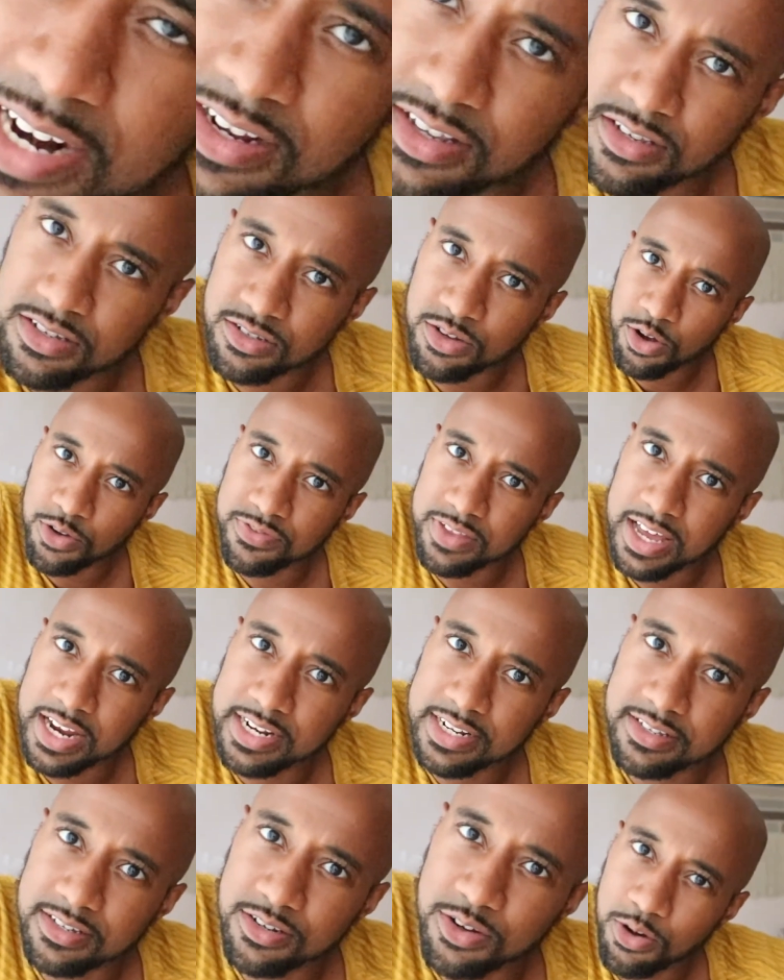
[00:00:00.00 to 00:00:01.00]
of the stove that I
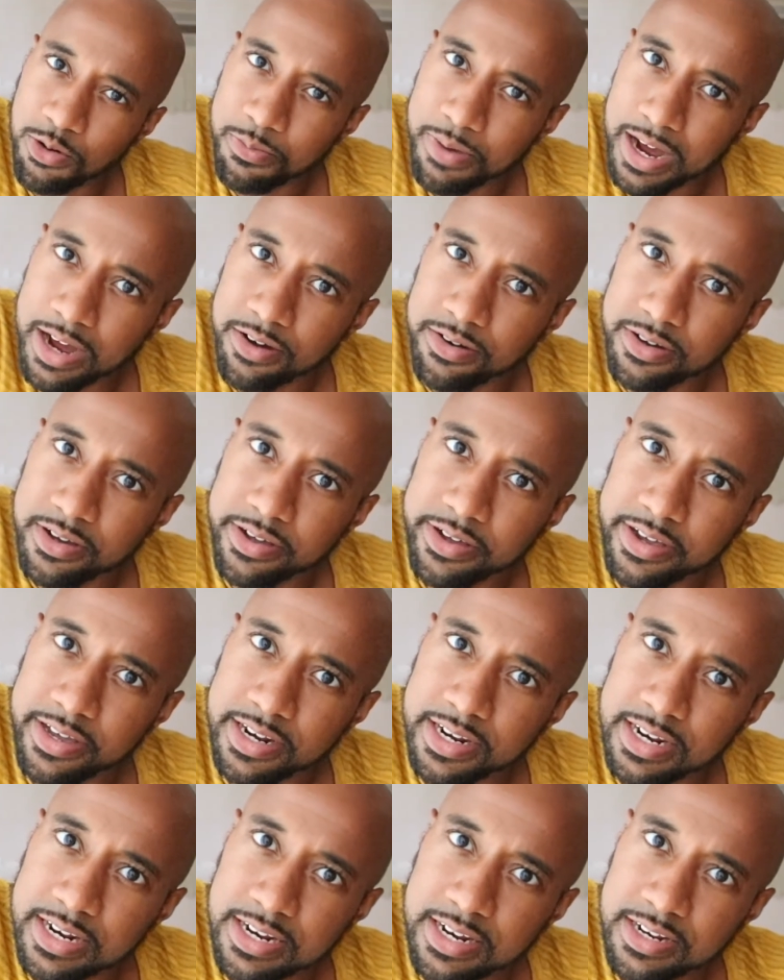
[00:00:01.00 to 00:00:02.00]
need to know about,
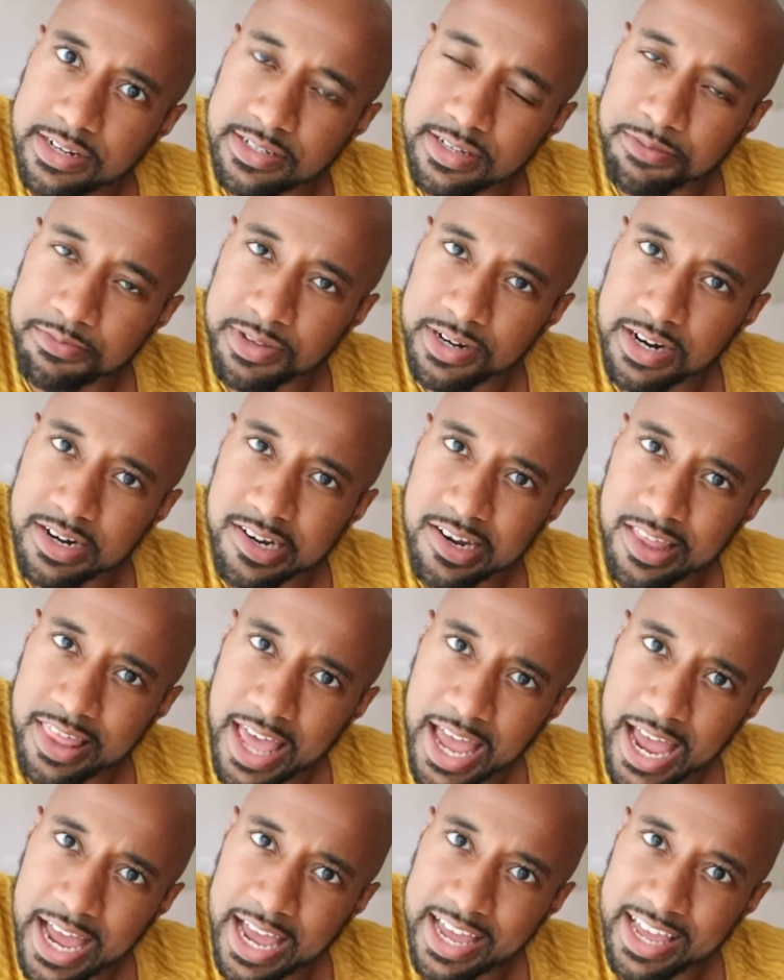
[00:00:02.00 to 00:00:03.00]
and then there's something under
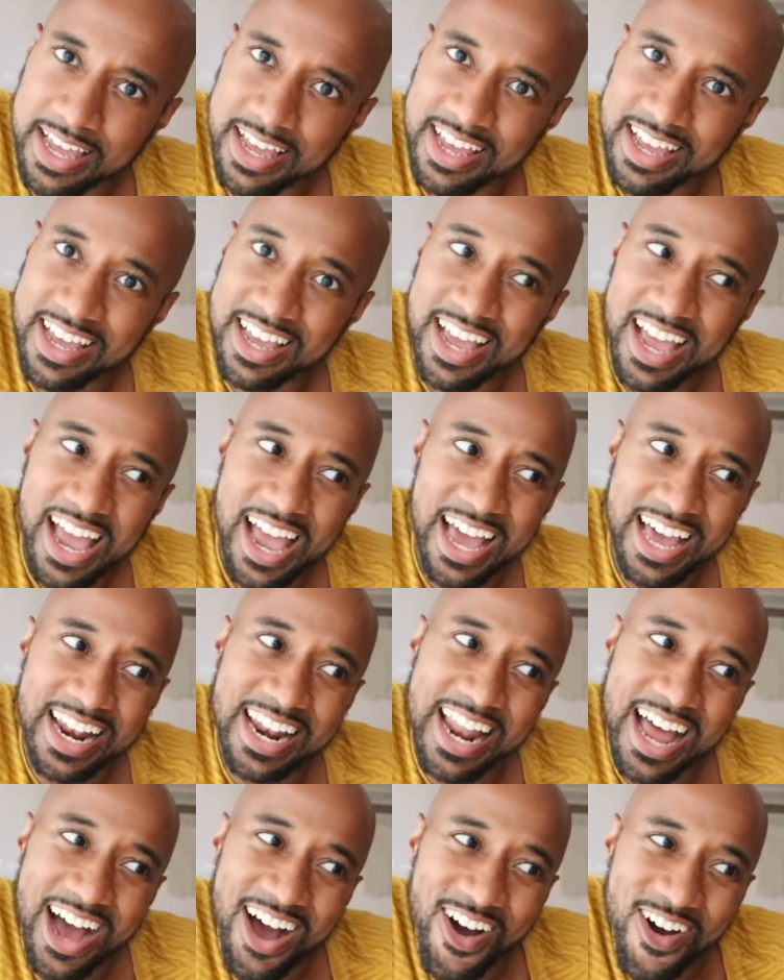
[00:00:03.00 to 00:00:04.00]
that. And
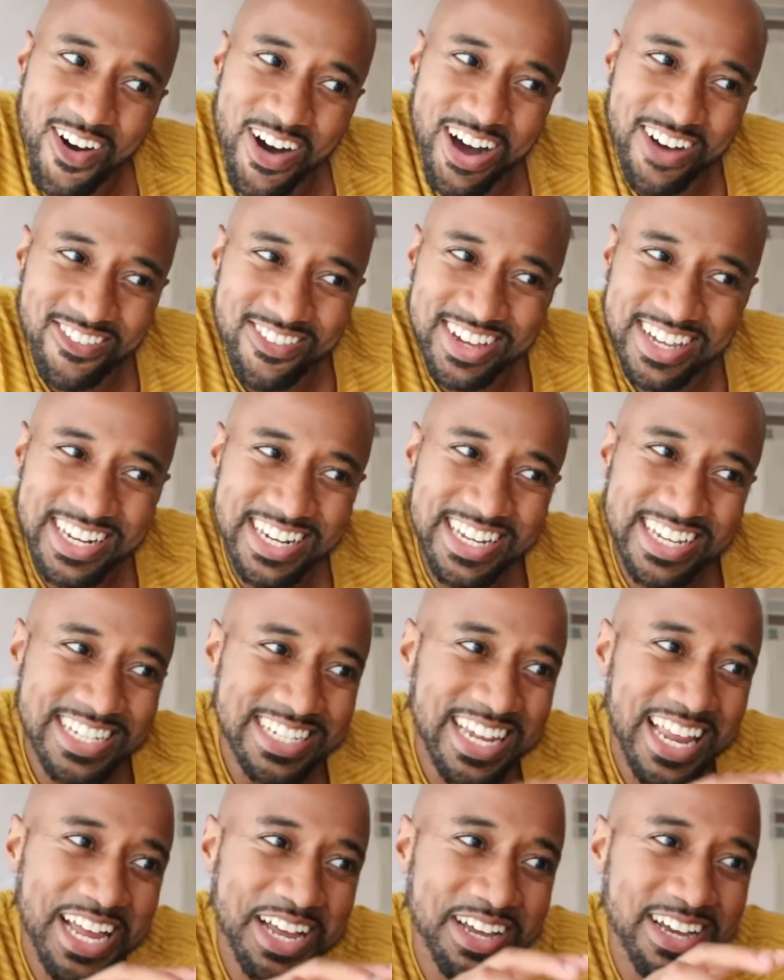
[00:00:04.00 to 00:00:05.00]
now I'm in this
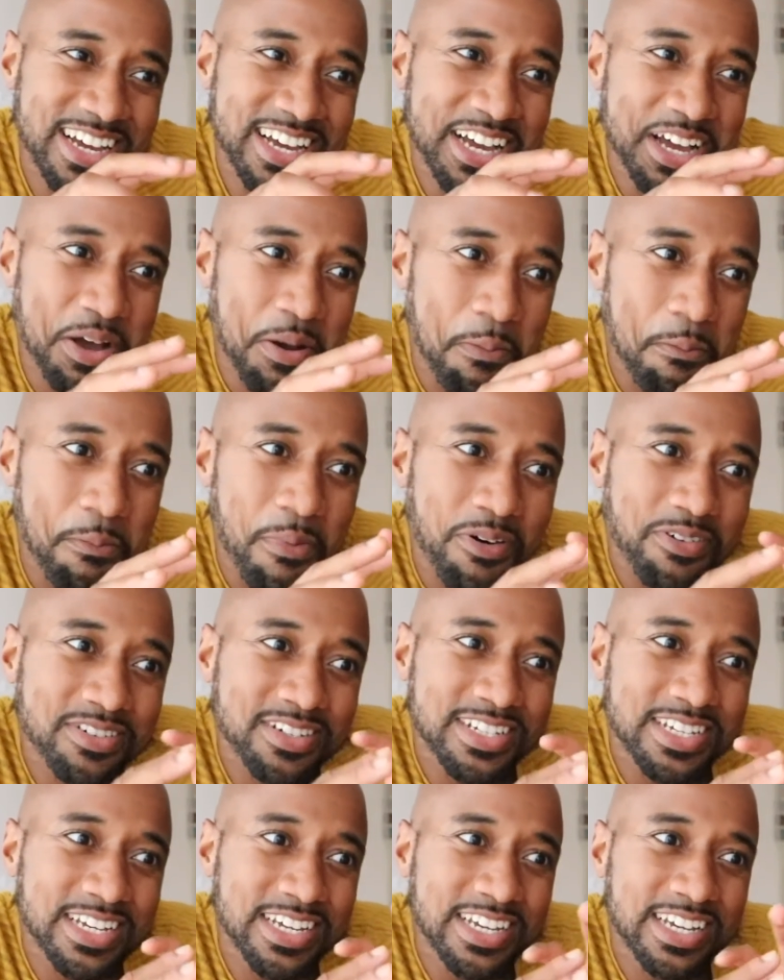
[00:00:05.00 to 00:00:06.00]
like
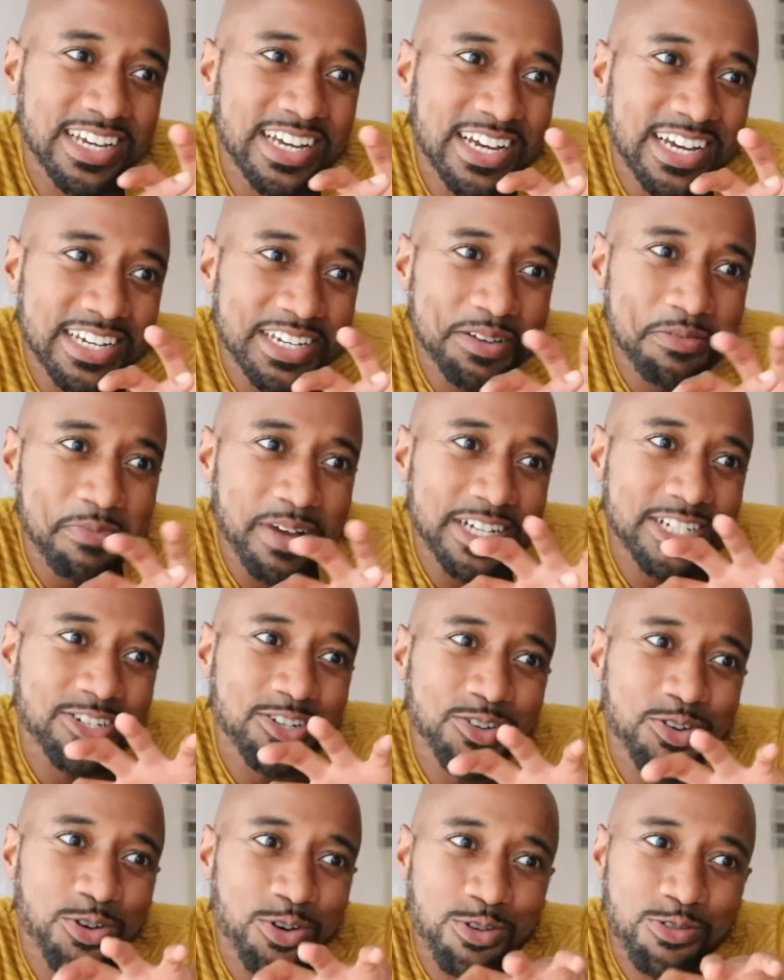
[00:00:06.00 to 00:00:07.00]

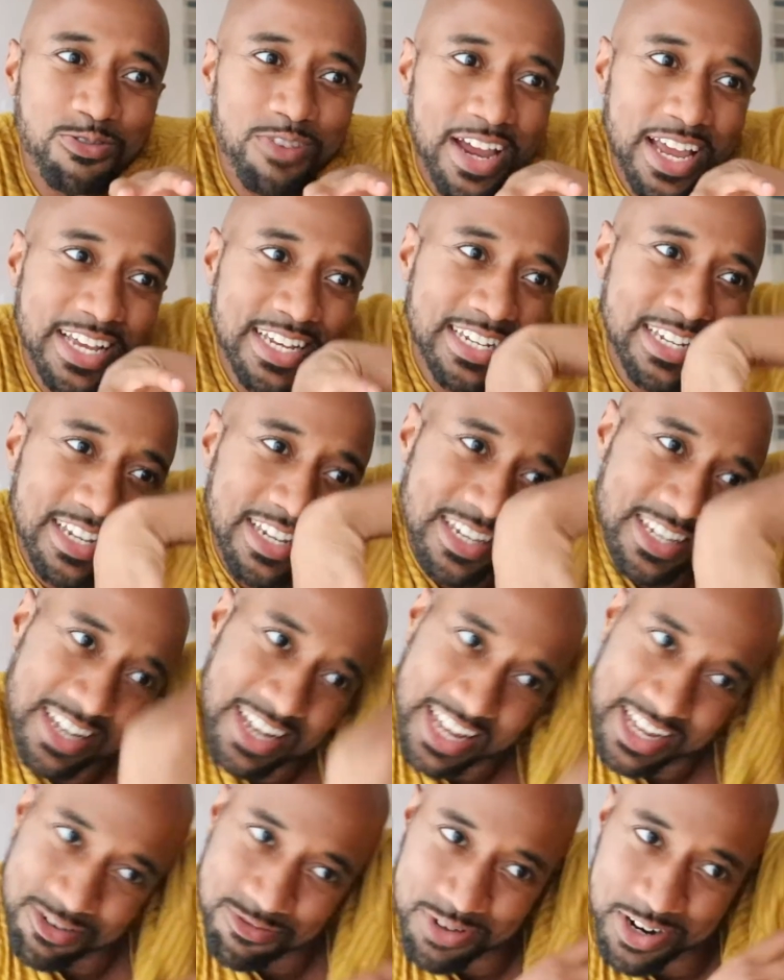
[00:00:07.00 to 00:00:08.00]
multi-dimensional arrays,
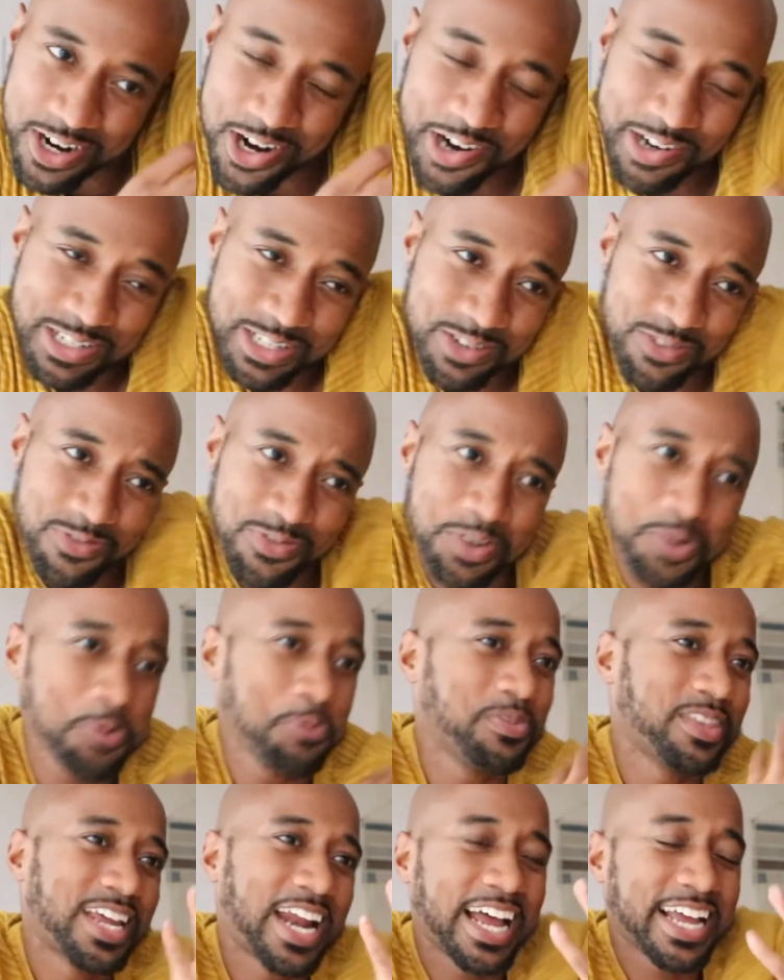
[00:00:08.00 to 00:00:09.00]
like recursive
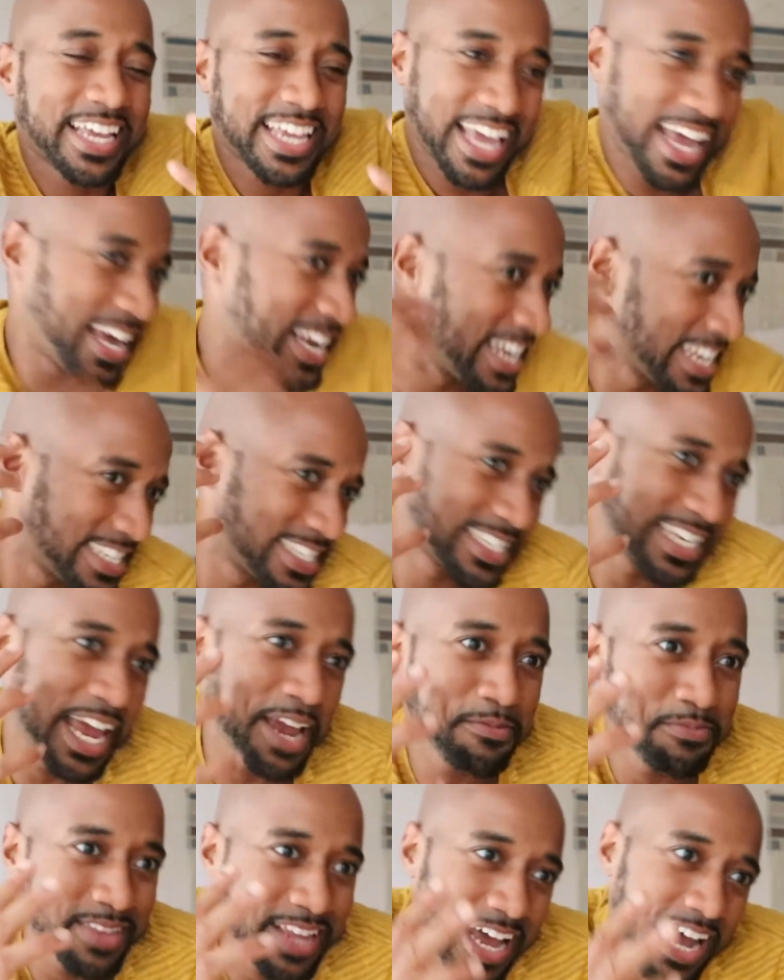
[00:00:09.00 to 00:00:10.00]
loop that I can't
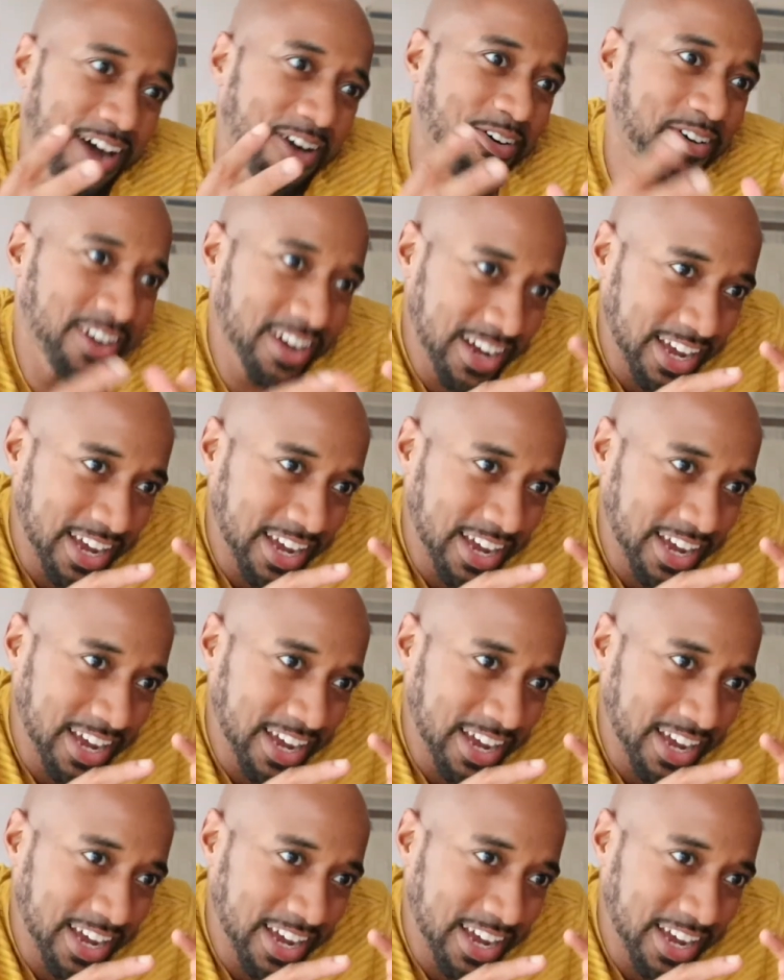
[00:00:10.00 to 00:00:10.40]
escape now.